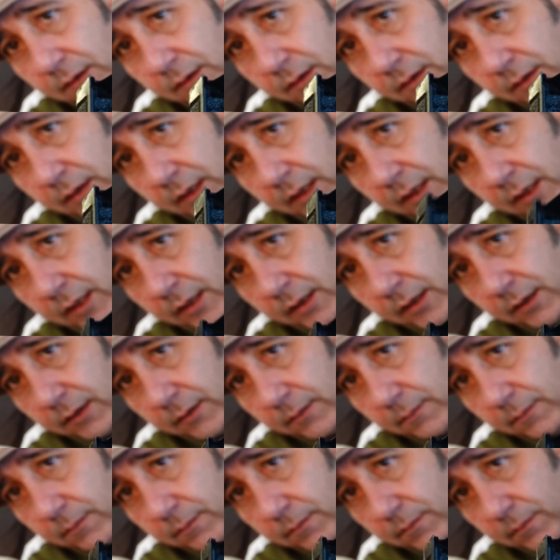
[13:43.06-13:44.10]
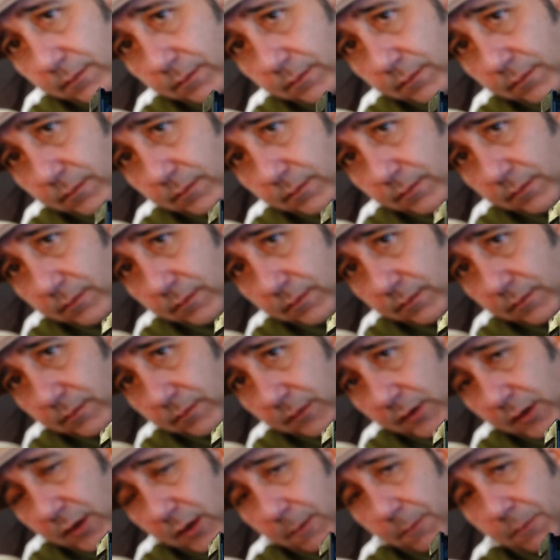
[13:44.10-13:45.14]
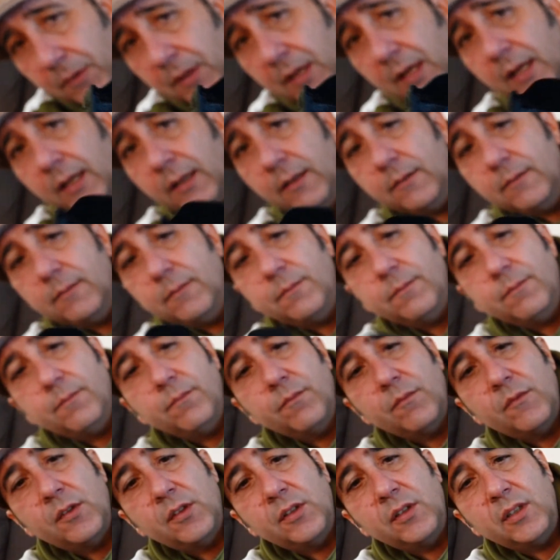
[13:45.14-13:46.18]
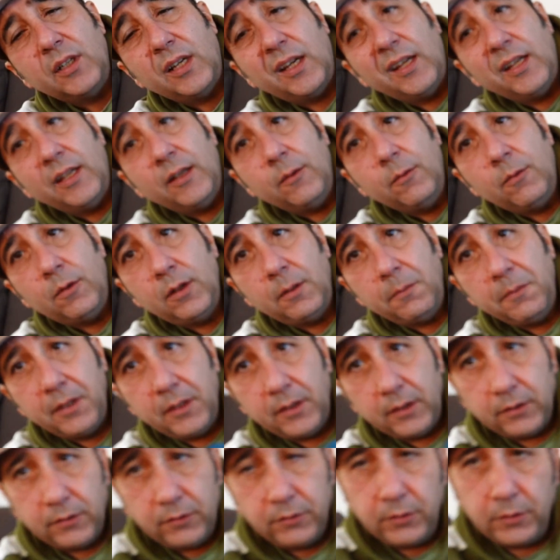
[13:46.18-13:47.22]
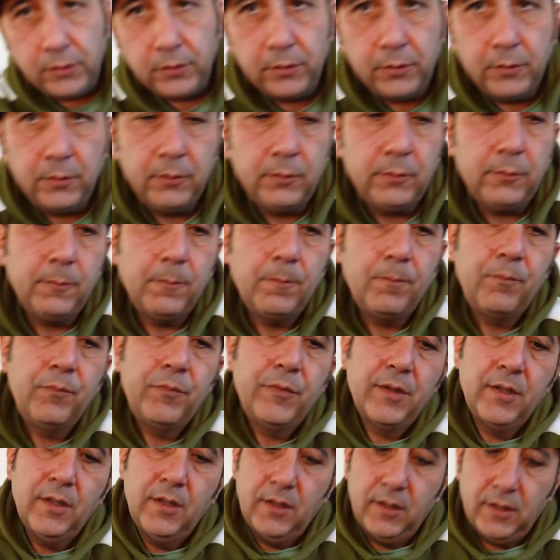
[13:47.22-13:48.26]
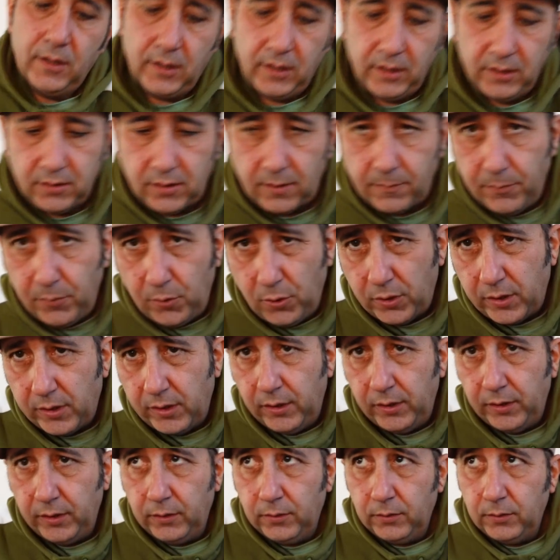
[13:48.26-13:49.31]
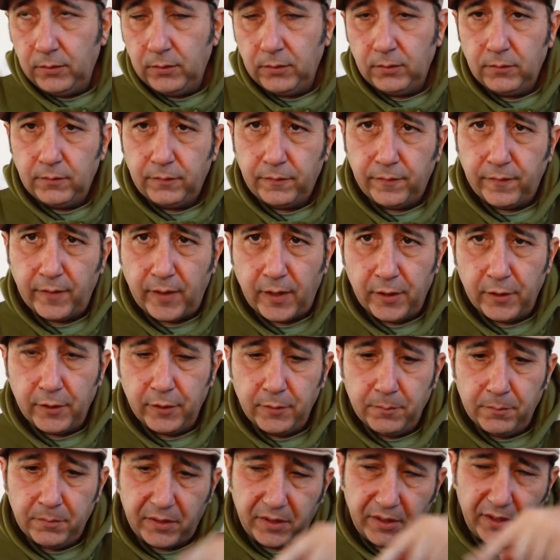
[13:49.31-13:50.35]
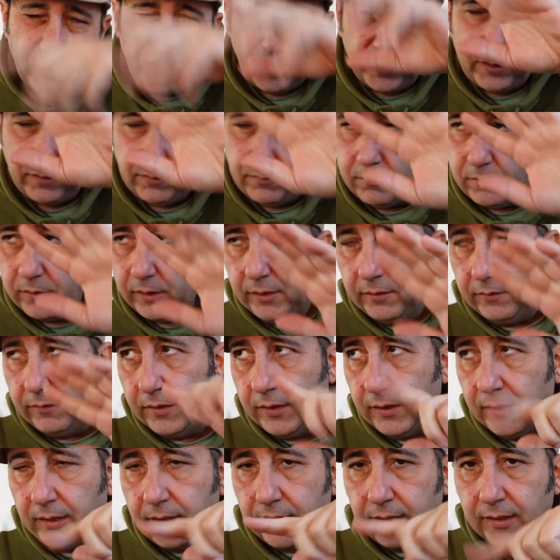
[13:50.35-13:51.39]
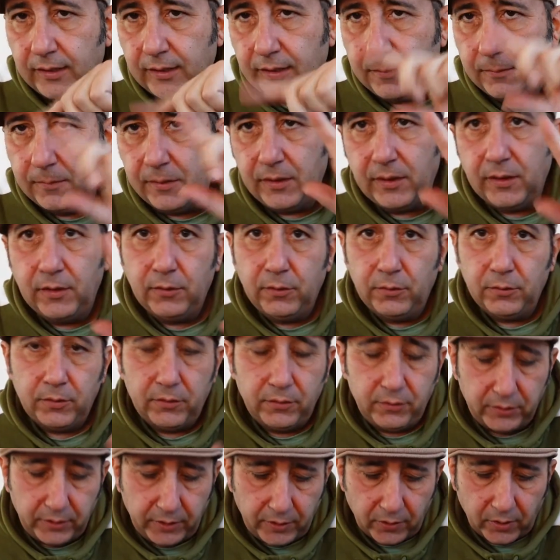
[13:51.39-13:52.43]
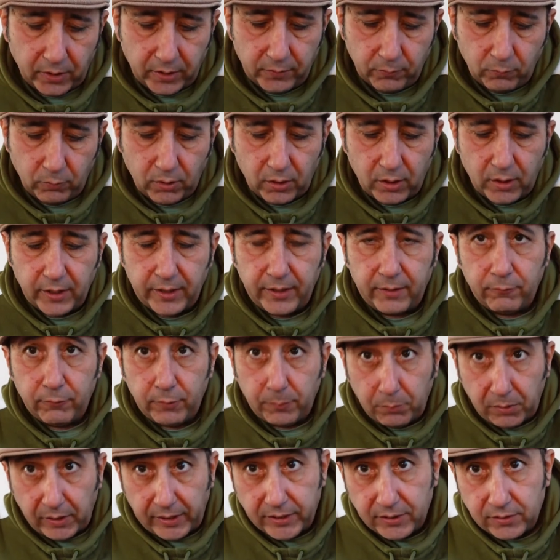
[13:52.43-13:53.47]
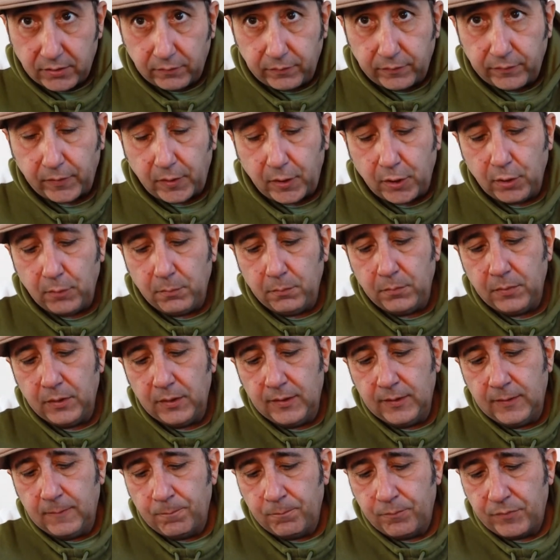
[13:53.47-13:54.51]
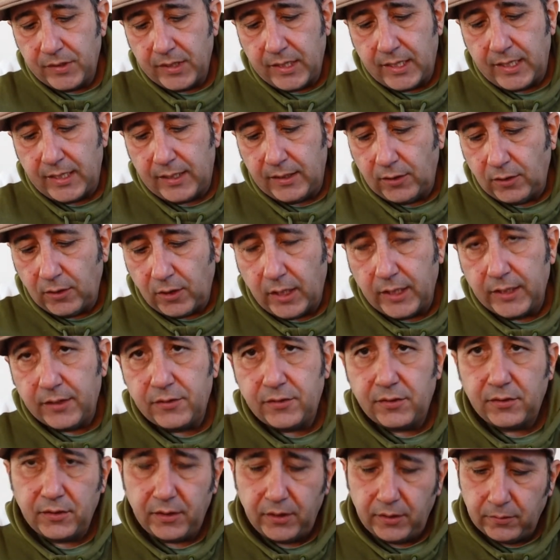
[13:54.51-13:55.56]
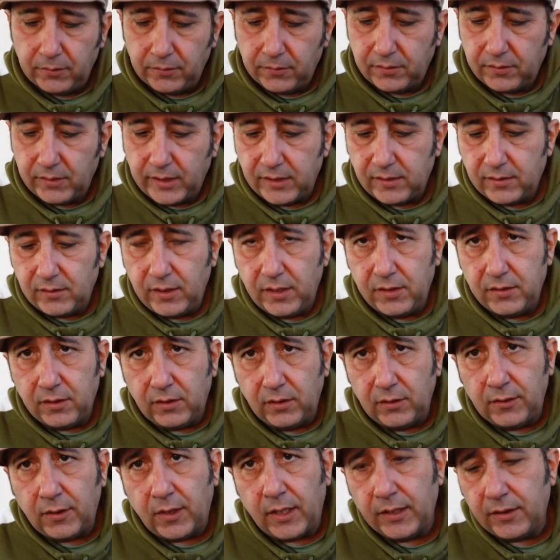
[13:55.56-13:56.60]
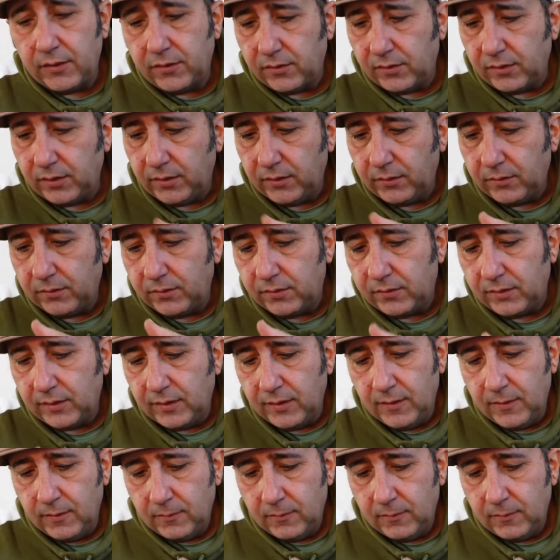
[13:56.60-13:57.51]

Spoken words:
there, cop that. So what I'm going to do is I bought a little foam kit, whatever. I'm going to do a DIY and replace the foam light seals. These are light seals.